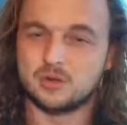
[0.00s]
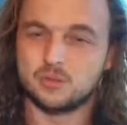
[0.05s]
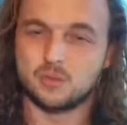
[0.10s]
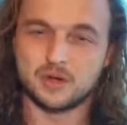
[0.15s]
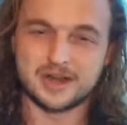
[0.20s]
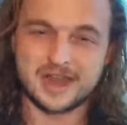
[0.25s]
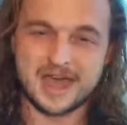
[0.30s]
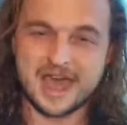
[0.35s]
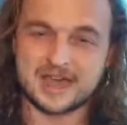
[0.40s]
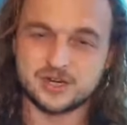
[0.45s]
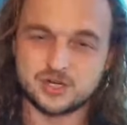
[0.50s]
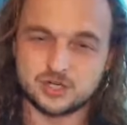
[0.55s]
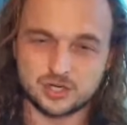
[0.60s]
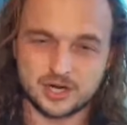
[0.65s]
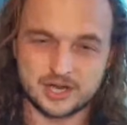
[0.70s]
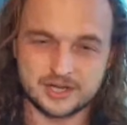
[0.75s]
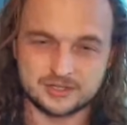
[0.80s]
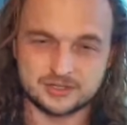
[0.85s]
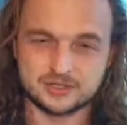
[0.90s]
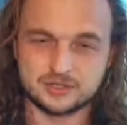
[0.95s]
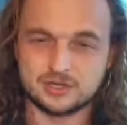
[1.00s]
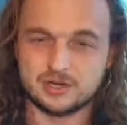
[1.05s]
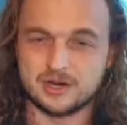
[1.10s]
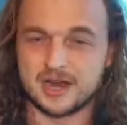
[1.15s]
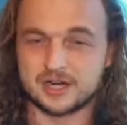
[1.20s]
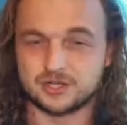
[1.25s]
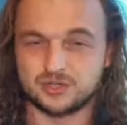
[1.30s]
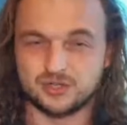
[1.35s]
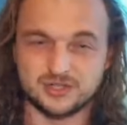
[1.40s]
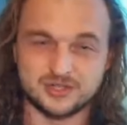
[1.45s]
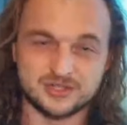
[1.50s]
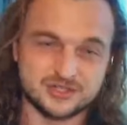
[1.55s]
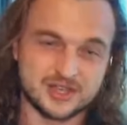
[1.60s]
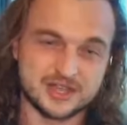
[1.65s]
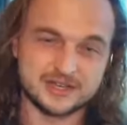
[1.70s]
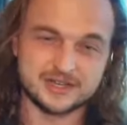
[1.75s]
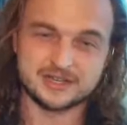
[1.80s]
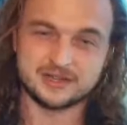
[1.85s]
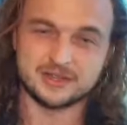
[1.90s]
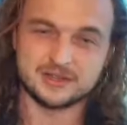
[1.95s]
you know, what address you're actually
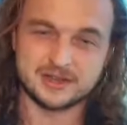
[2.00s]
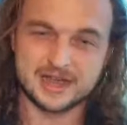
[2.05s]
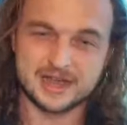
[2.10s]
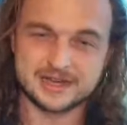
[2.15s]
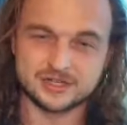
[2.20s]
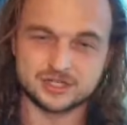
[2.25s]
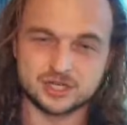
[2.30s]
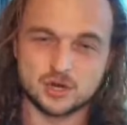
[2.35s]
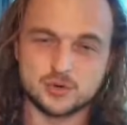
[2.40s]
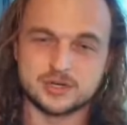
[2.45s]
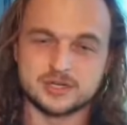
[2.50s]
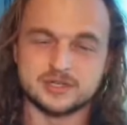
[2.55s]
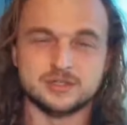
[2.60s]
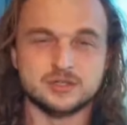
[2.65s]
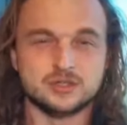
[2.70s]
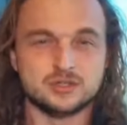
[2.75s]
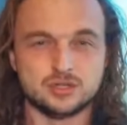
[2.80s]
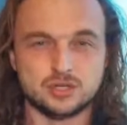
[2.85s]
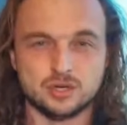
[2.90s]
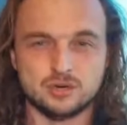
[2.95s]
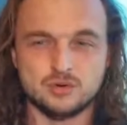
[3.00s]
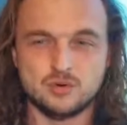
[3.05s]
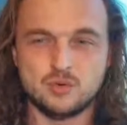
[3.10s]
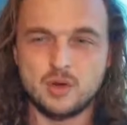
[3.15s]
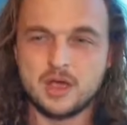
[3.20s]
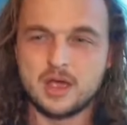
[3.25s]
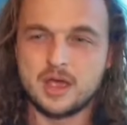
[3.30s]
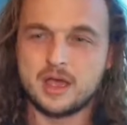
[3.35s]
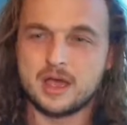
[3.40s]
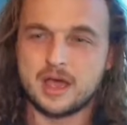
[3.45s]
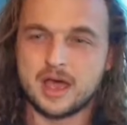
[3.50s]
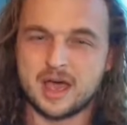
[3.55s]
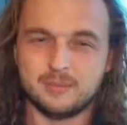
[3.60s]
sending the night tokens to.